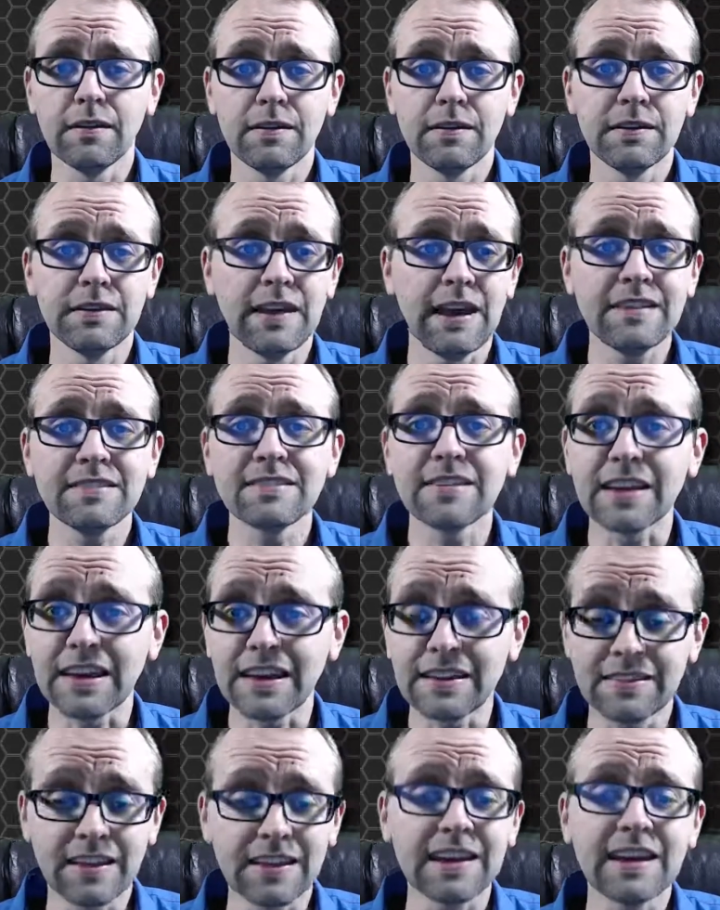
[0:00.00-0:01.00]
days that
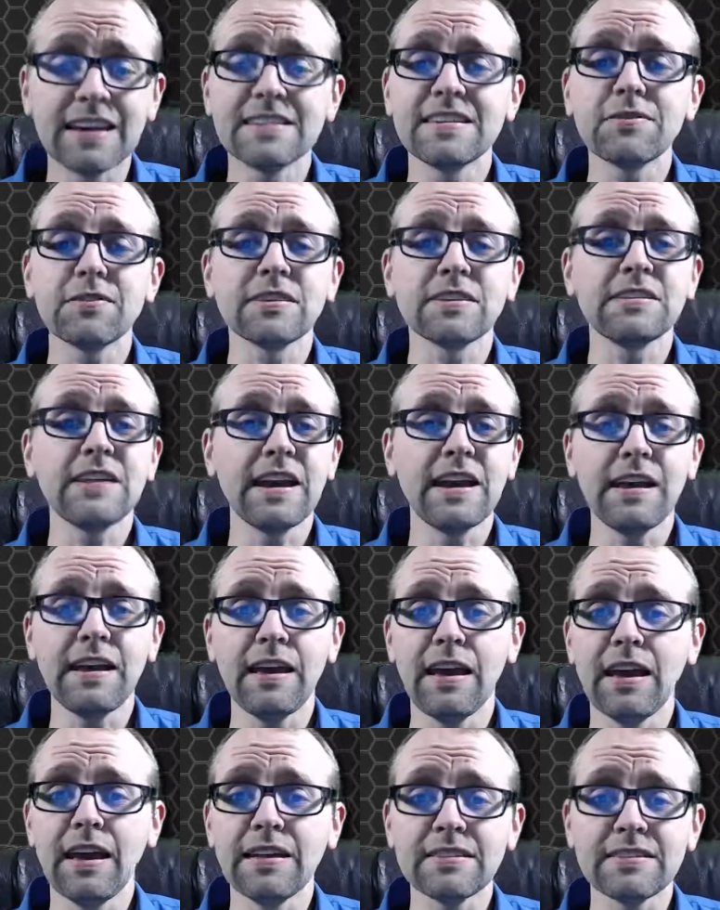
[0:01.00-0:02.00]
the kids have to stay
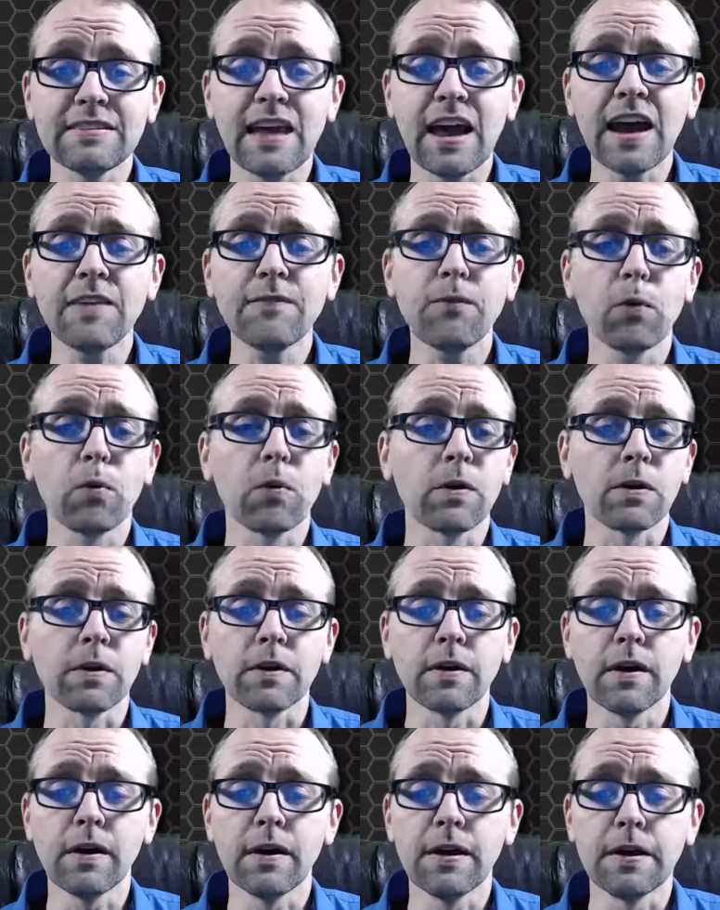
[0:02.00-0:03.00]
inside
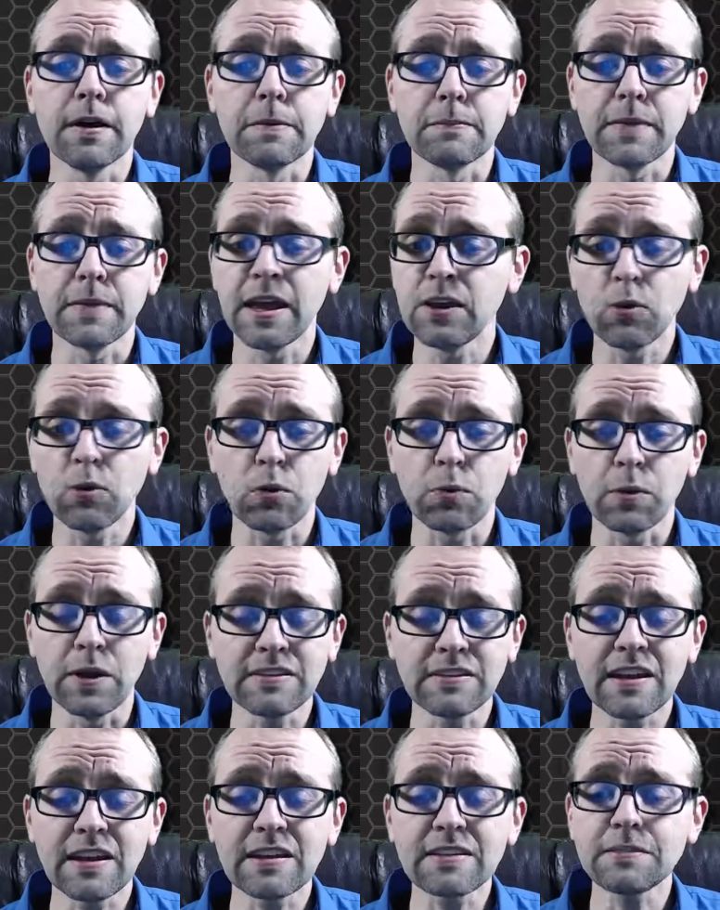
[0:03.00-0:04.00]
for indoor
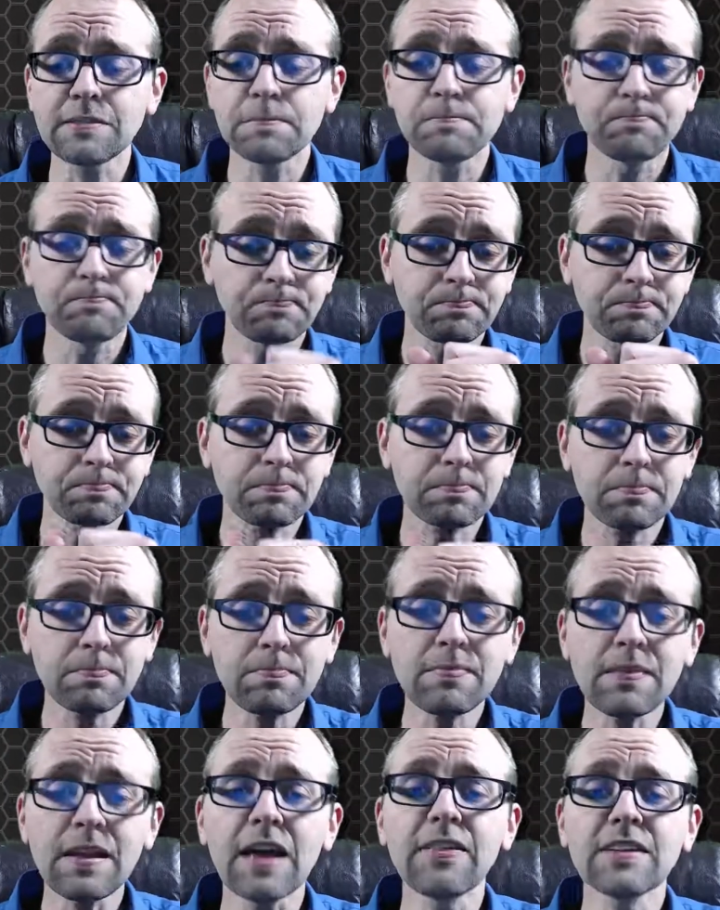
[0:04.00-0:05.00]
recess.
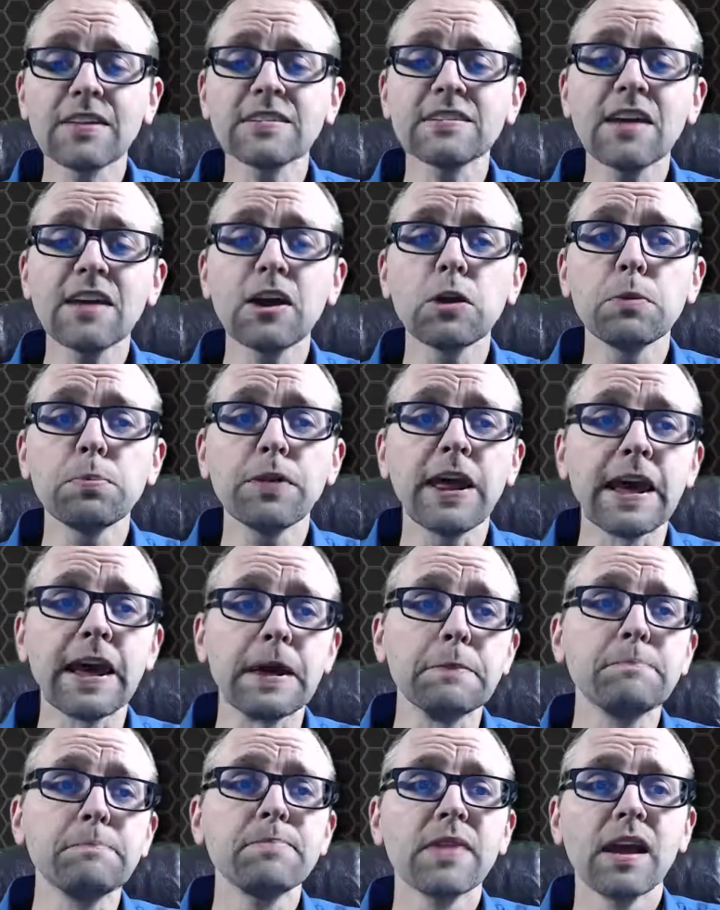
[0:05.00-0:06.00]
This is how you play it.
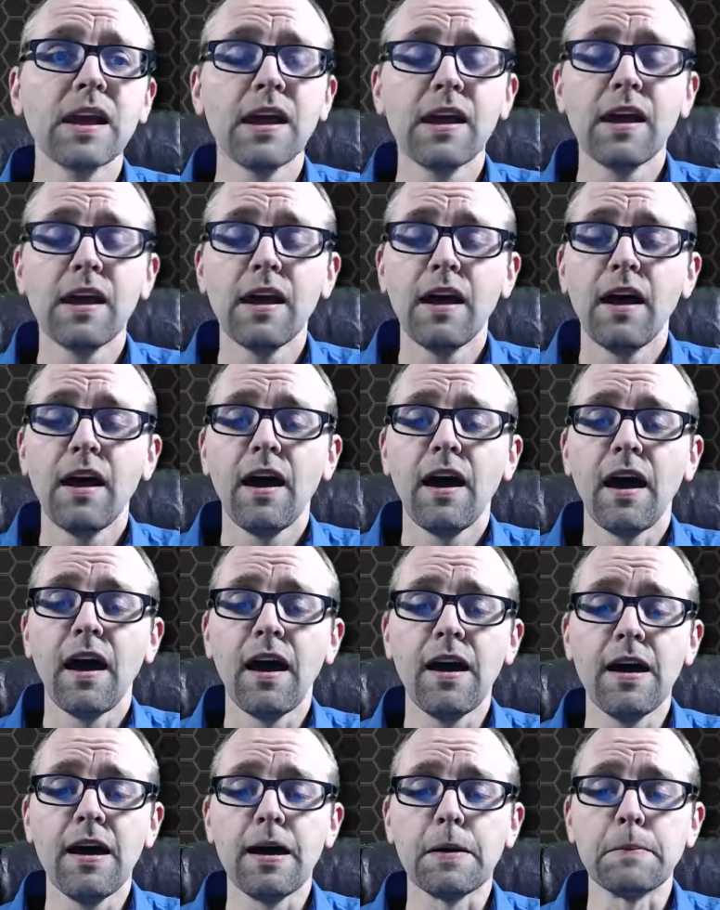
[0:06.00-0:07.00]

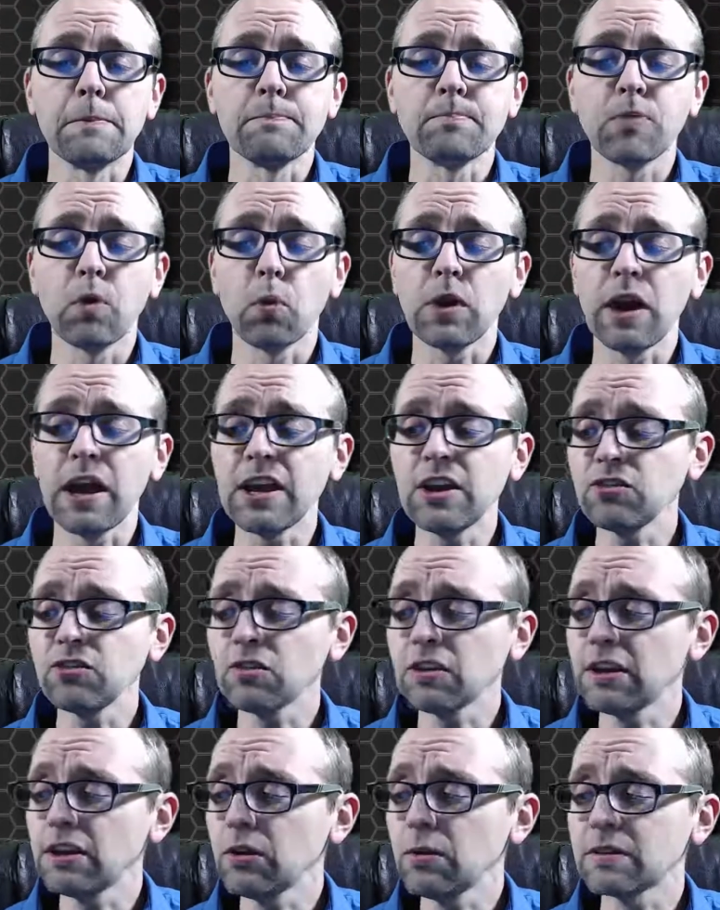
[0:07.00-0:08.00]
What I
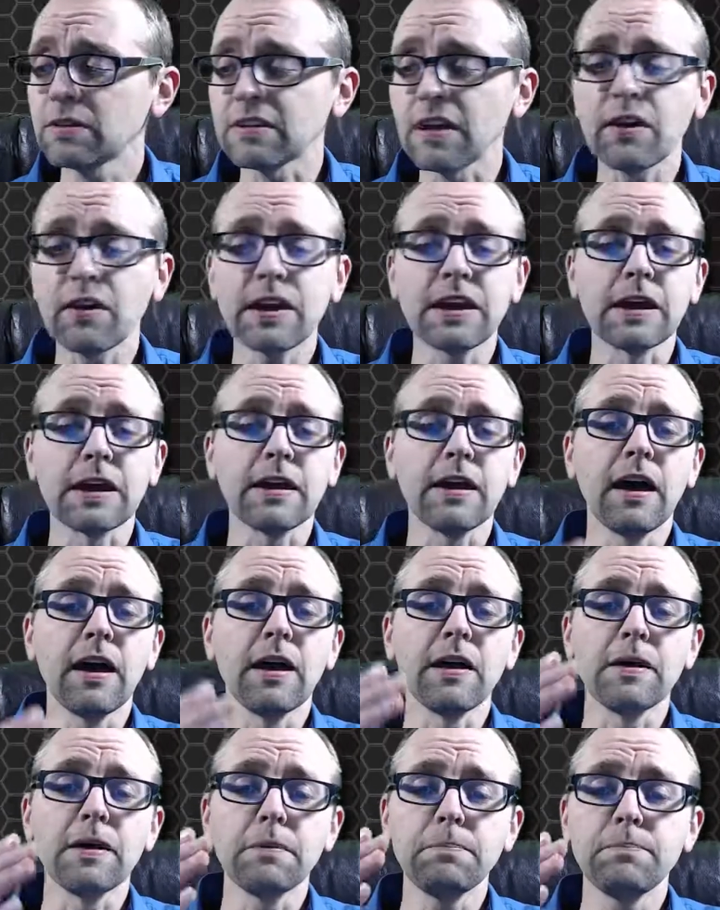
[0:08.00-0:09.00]
usually do is I'll get
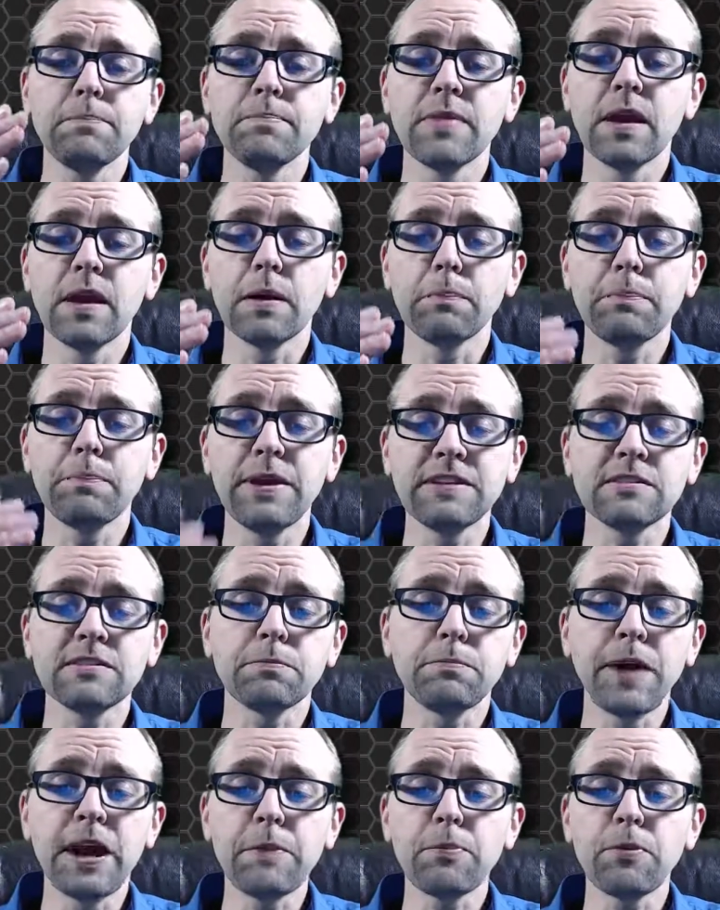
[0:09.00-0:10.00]
a piece of
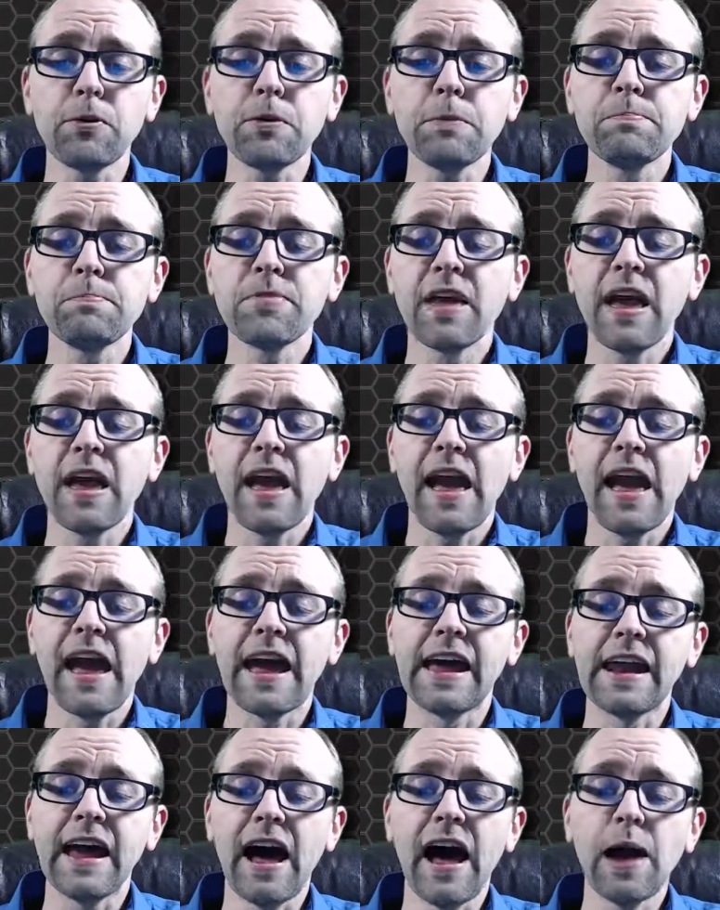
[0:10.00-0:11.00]
paper
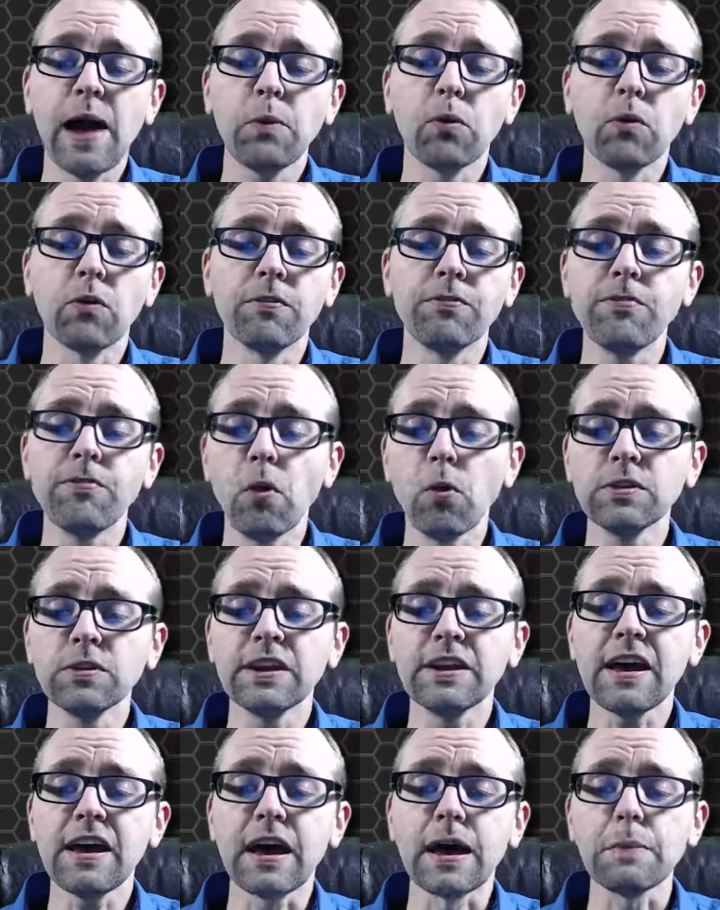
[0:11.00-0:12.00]
and I will fold it
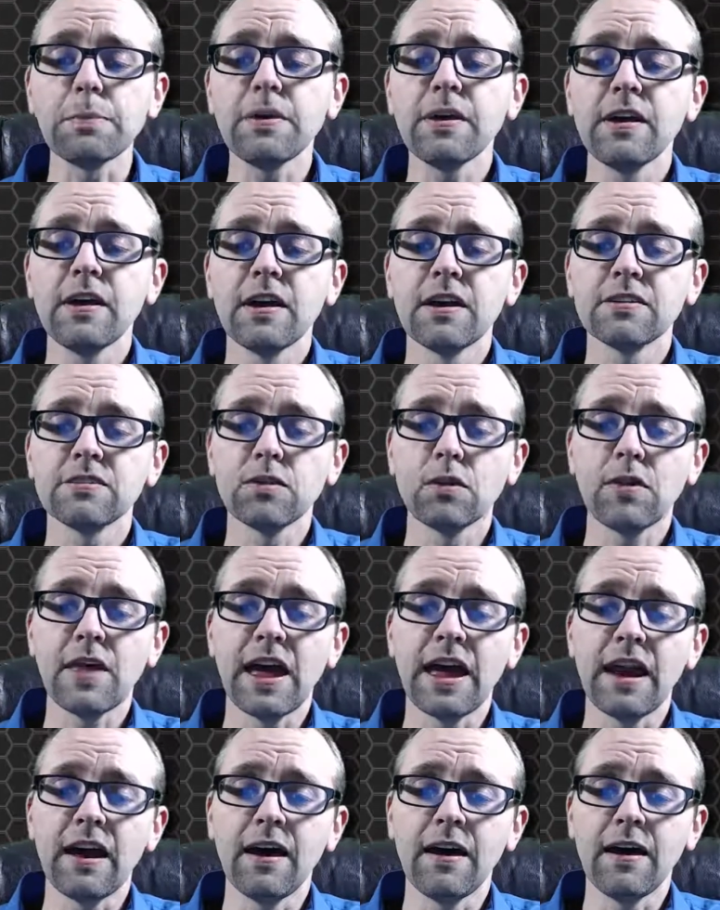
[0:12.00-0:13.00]
up so that